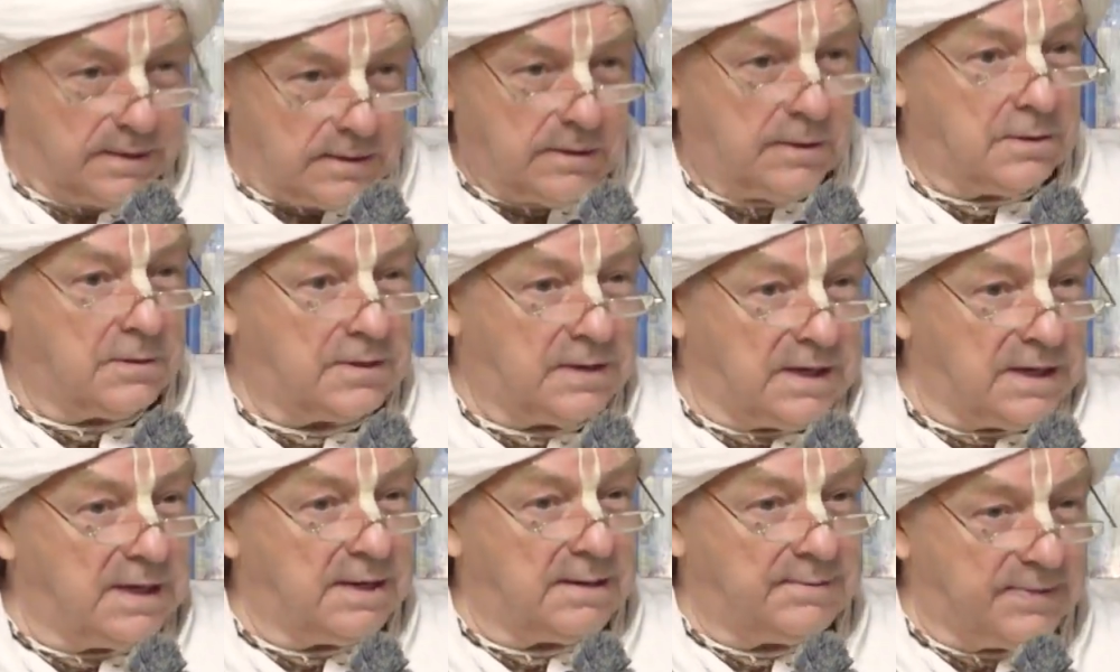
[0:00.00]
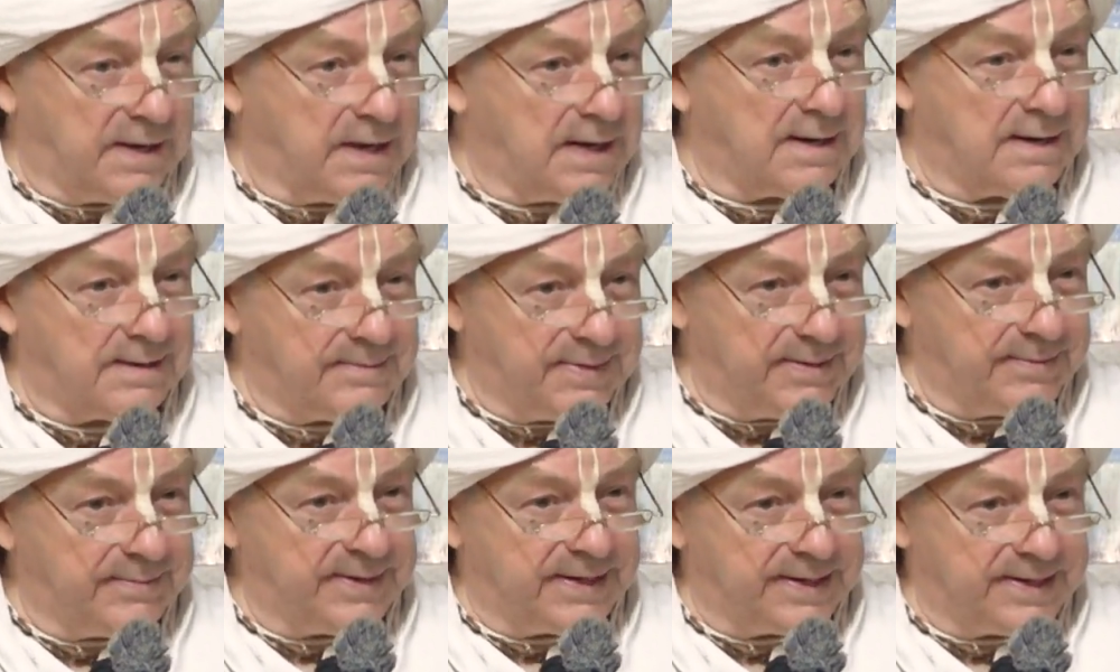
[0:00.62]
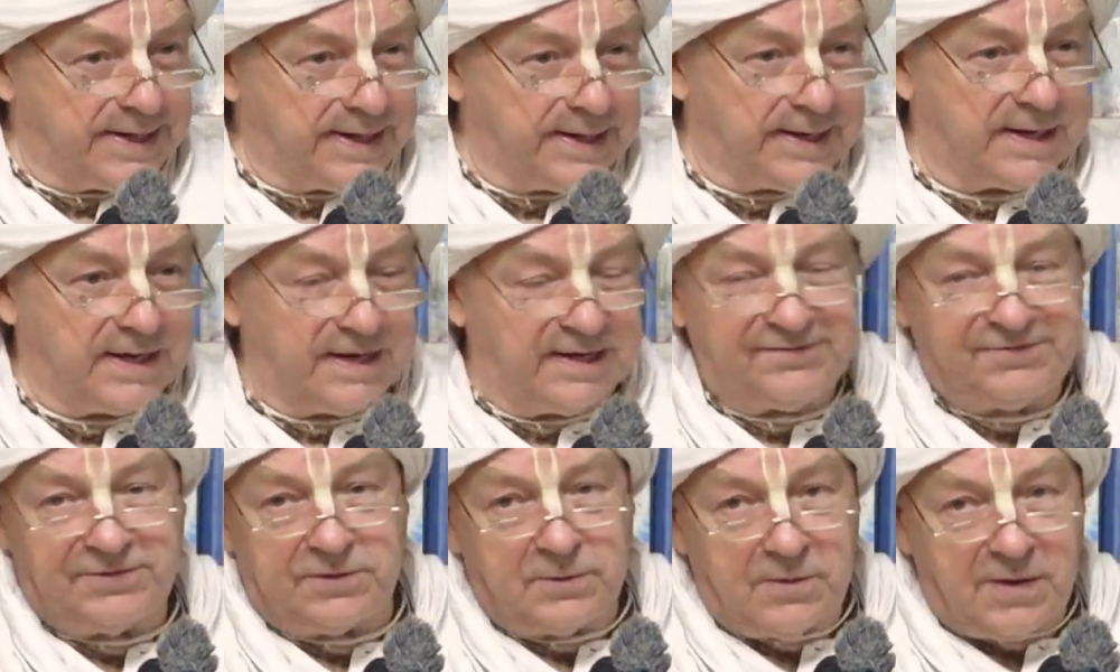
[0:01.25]
lokayam karma bandhana.
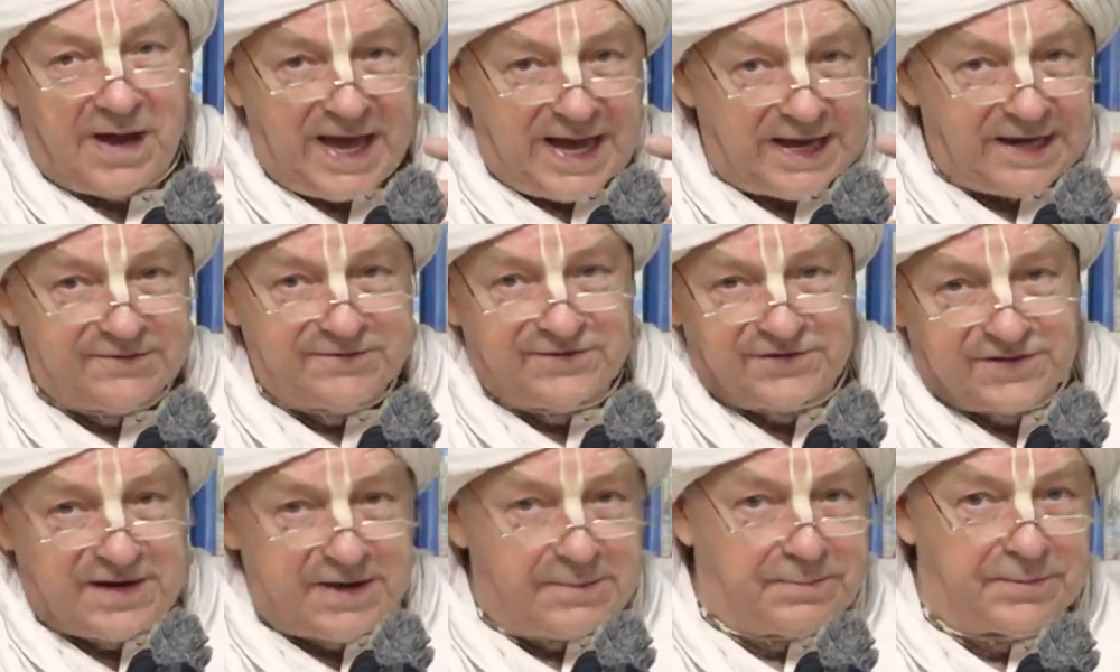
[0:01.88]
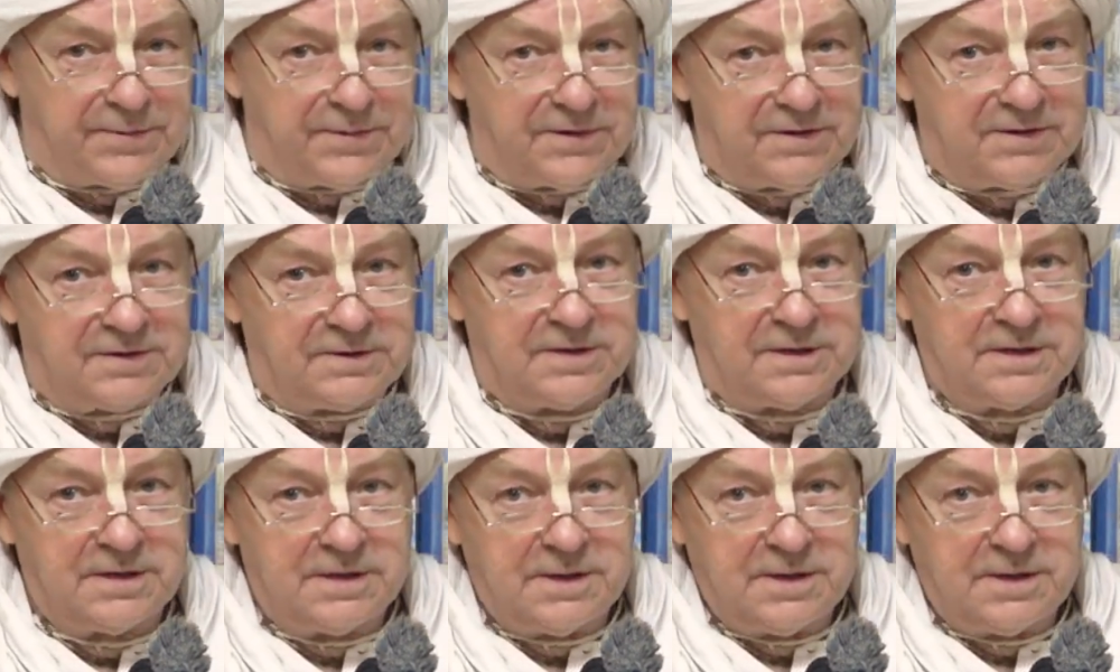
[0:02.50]
If you act separate,